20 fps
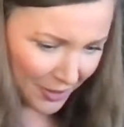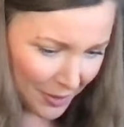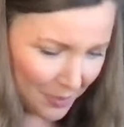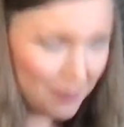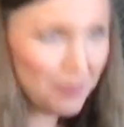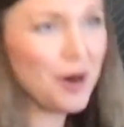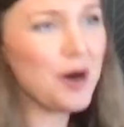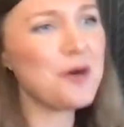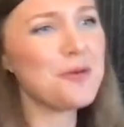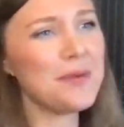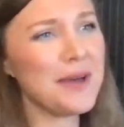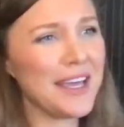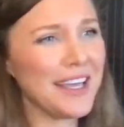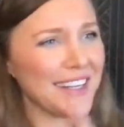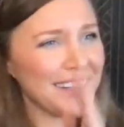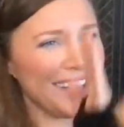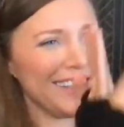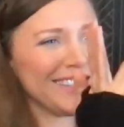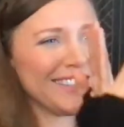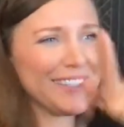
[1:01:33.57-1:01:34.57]
moment,
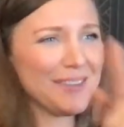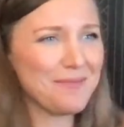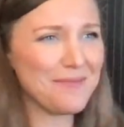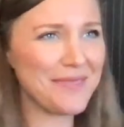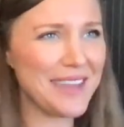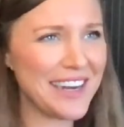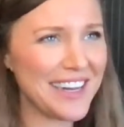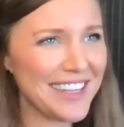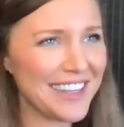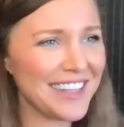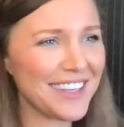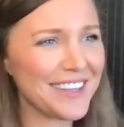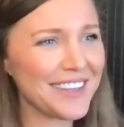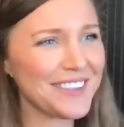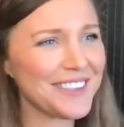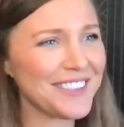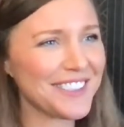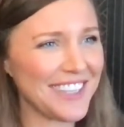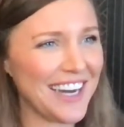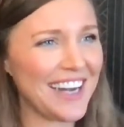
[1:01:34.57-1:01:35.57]
because the minute that
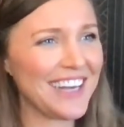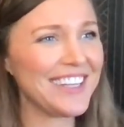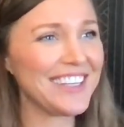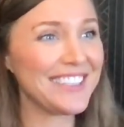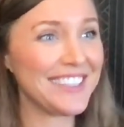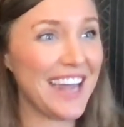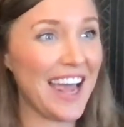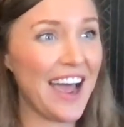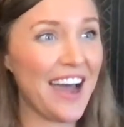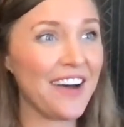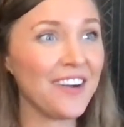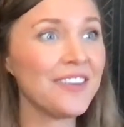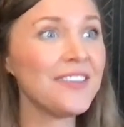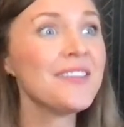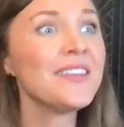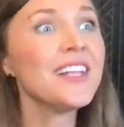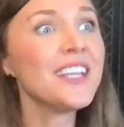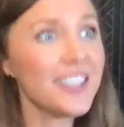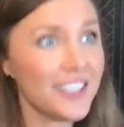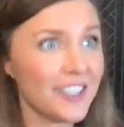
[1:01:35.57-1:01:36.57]
you shut it down,
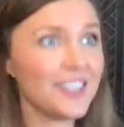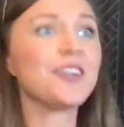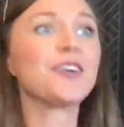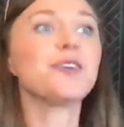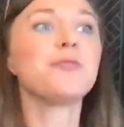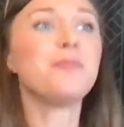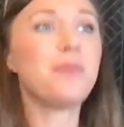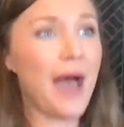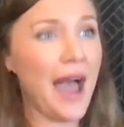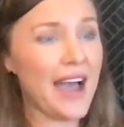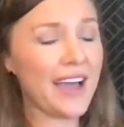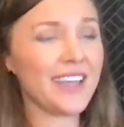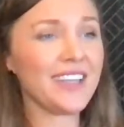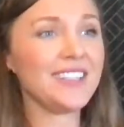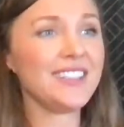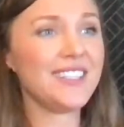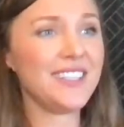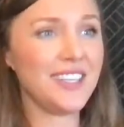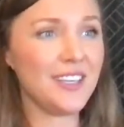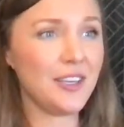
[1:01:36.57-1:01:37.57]
you're back
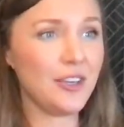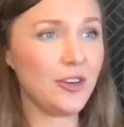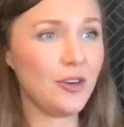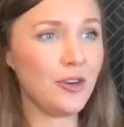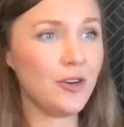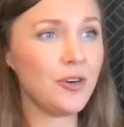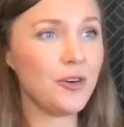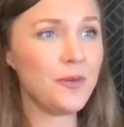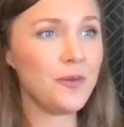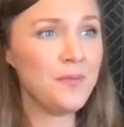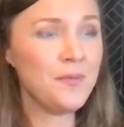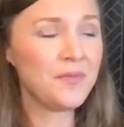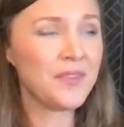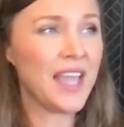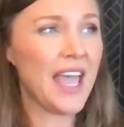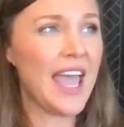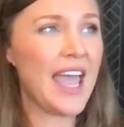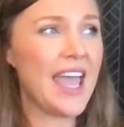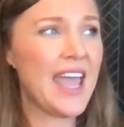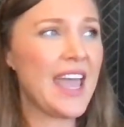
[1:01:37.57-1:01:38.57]
into you.
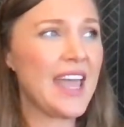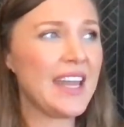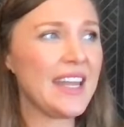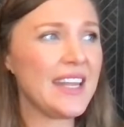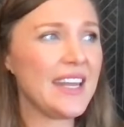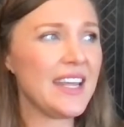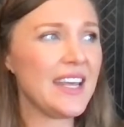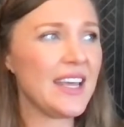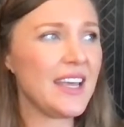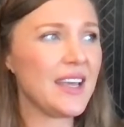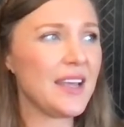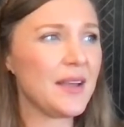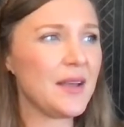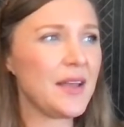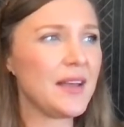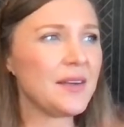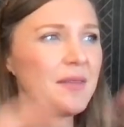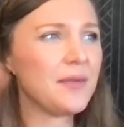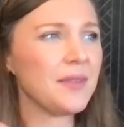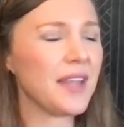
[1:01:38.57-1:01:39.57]
And
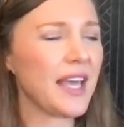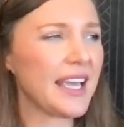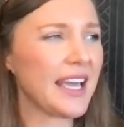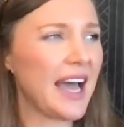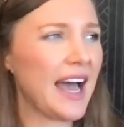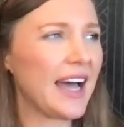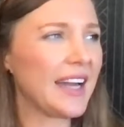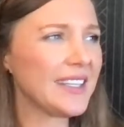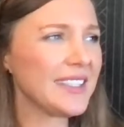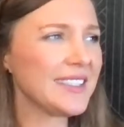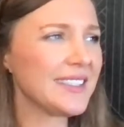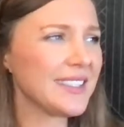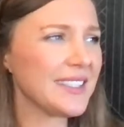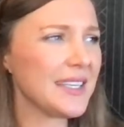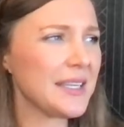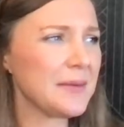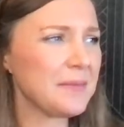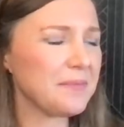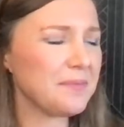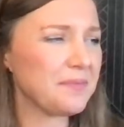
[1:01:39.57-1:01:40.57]
like
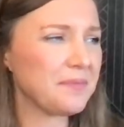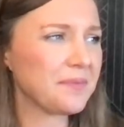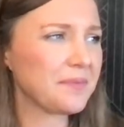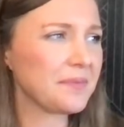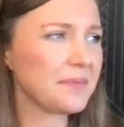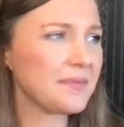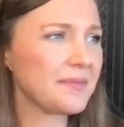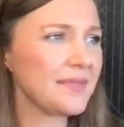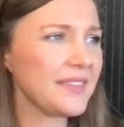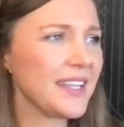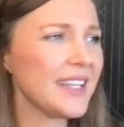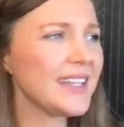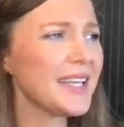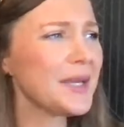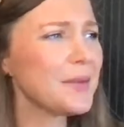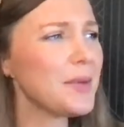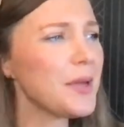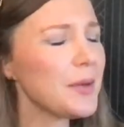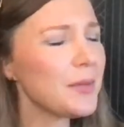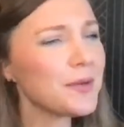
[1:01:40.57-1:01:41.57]
honestly,
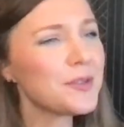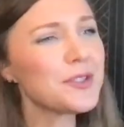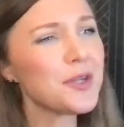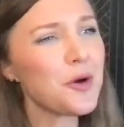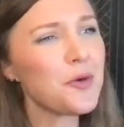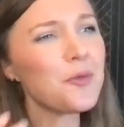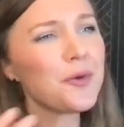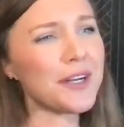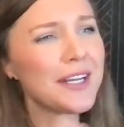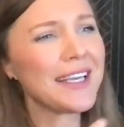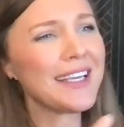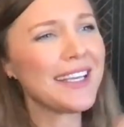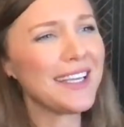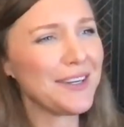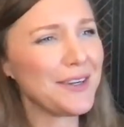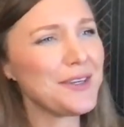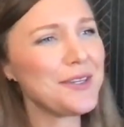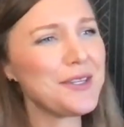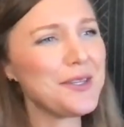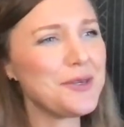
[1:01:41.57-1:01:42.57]
like people don't want to
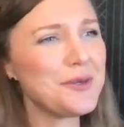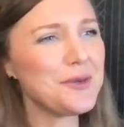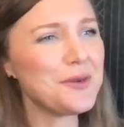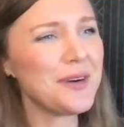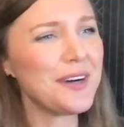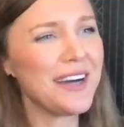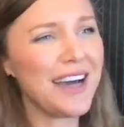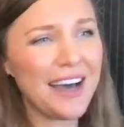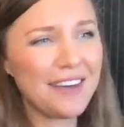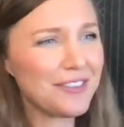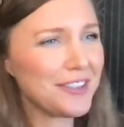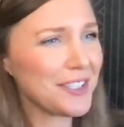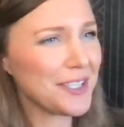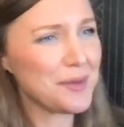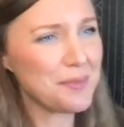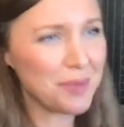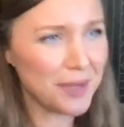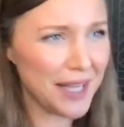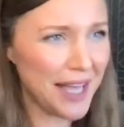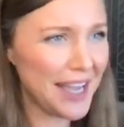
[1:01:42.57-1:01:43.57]
hear you ever
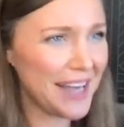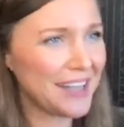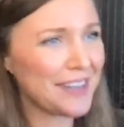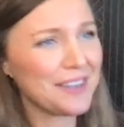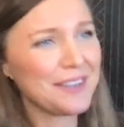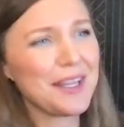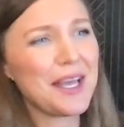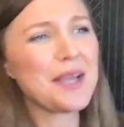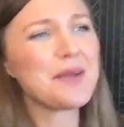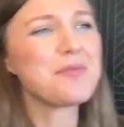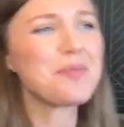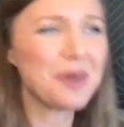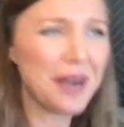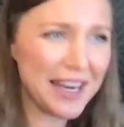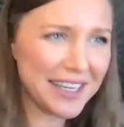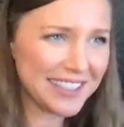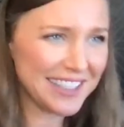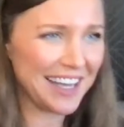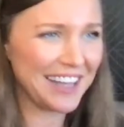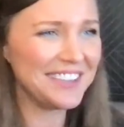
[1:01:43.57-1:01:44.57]
complain or like
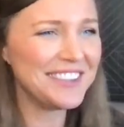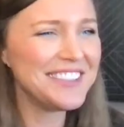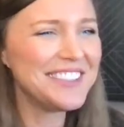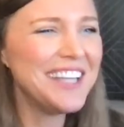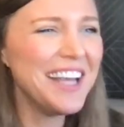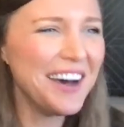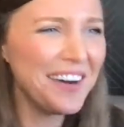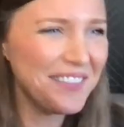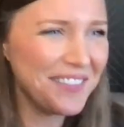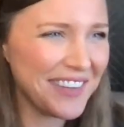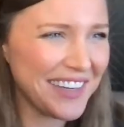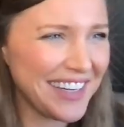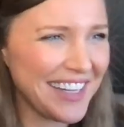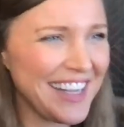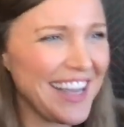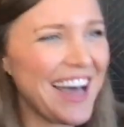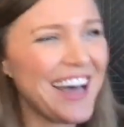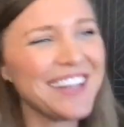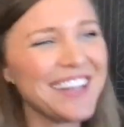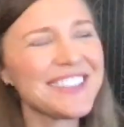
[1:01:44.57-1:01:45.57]
break down
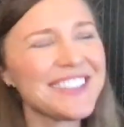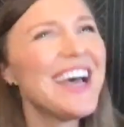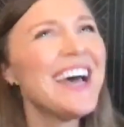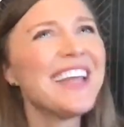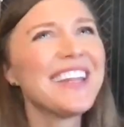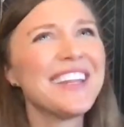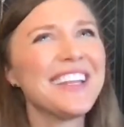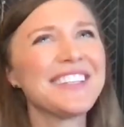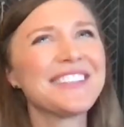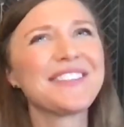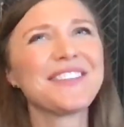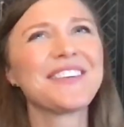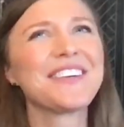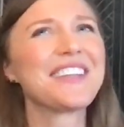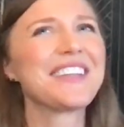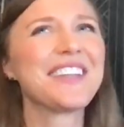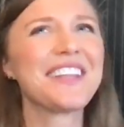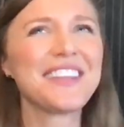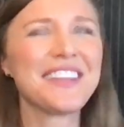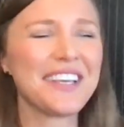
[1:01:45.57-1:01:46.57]
somebody else. That's one
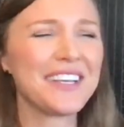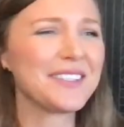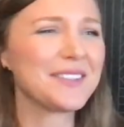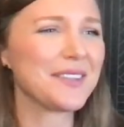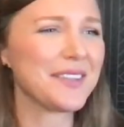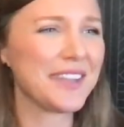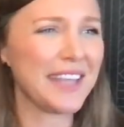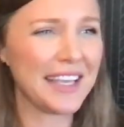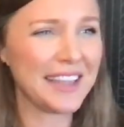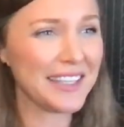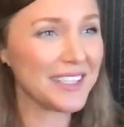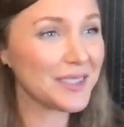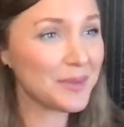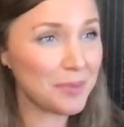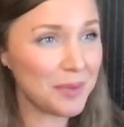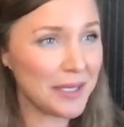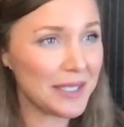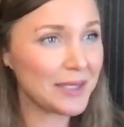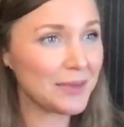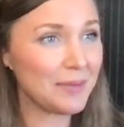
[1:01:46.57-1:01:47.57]
of the things with like this
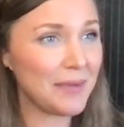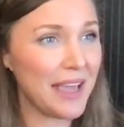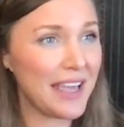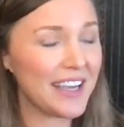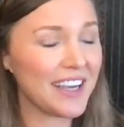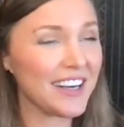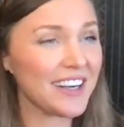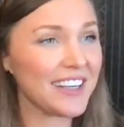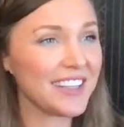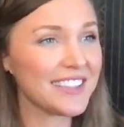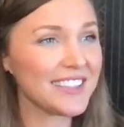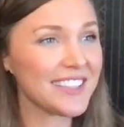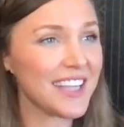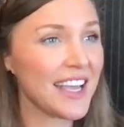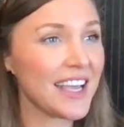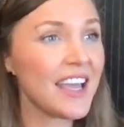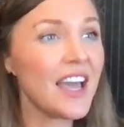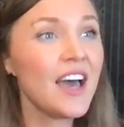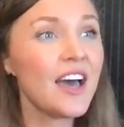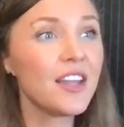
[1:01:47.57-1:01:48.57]
peacemaker. It's
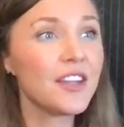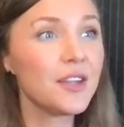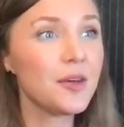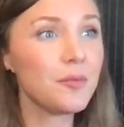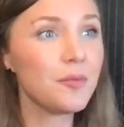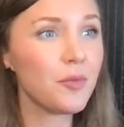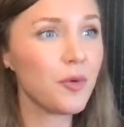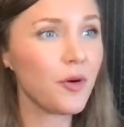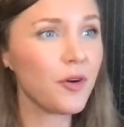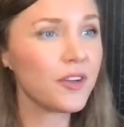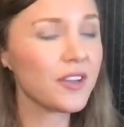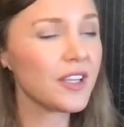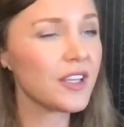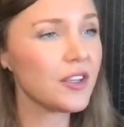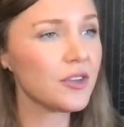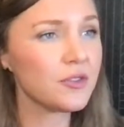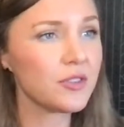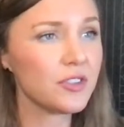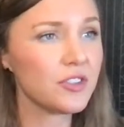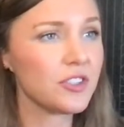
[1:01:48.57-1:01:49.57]
like the more that
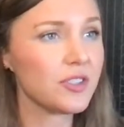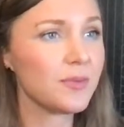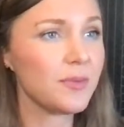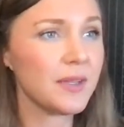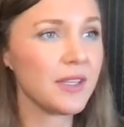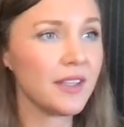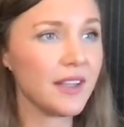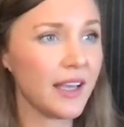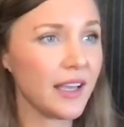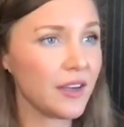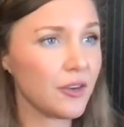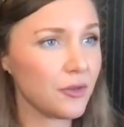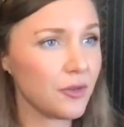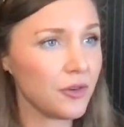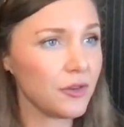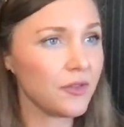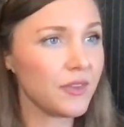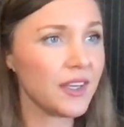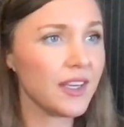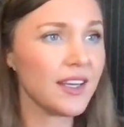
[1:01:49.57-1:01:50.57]
you can just be like
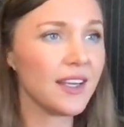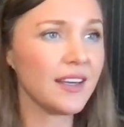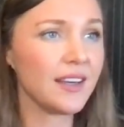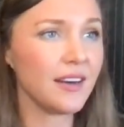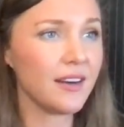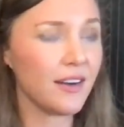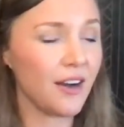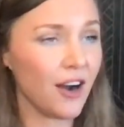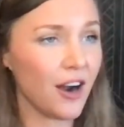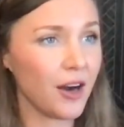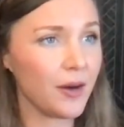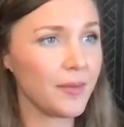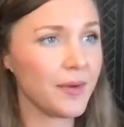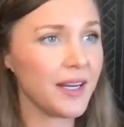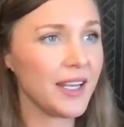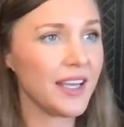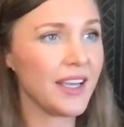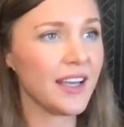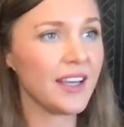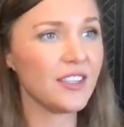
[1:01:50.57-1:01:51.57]
groovy and in
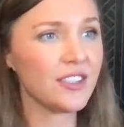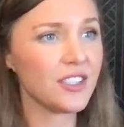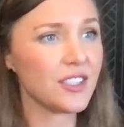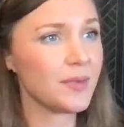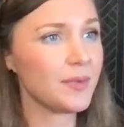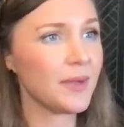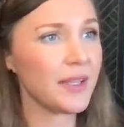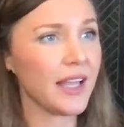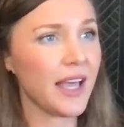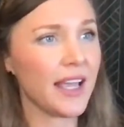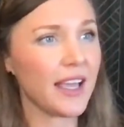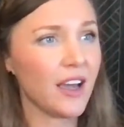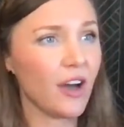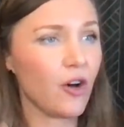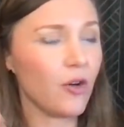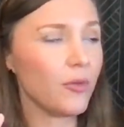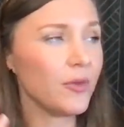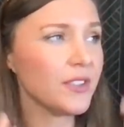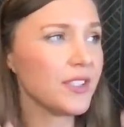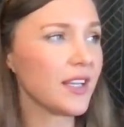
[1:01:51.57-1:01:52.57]
harmony and just be like
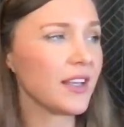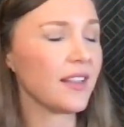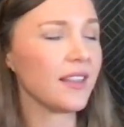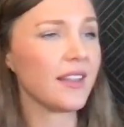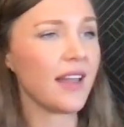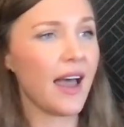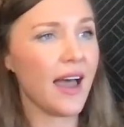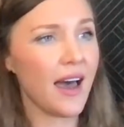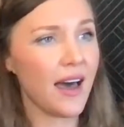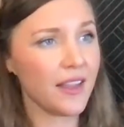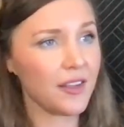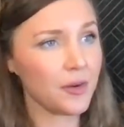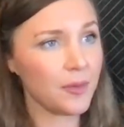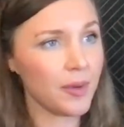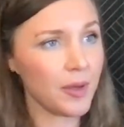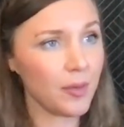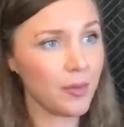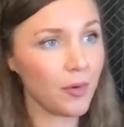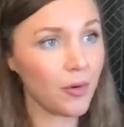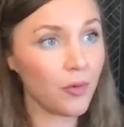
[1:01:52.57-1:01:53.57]
almost like let other
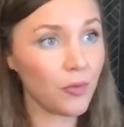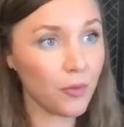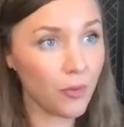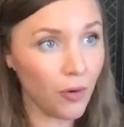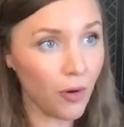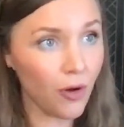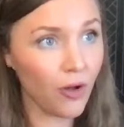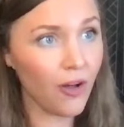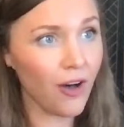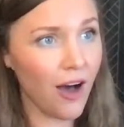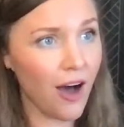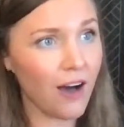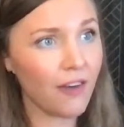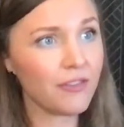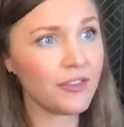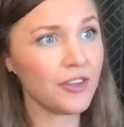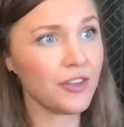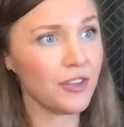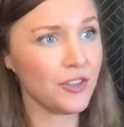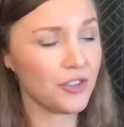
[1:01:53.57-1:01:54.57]
people roll
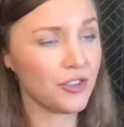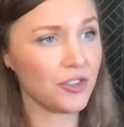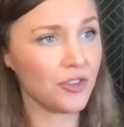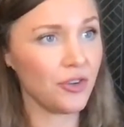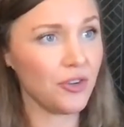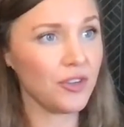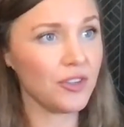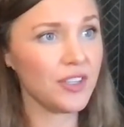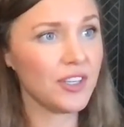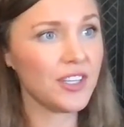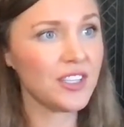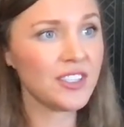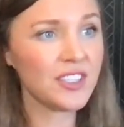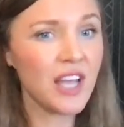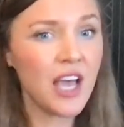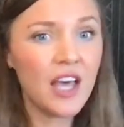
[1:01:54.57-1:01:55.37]
off your shoulders,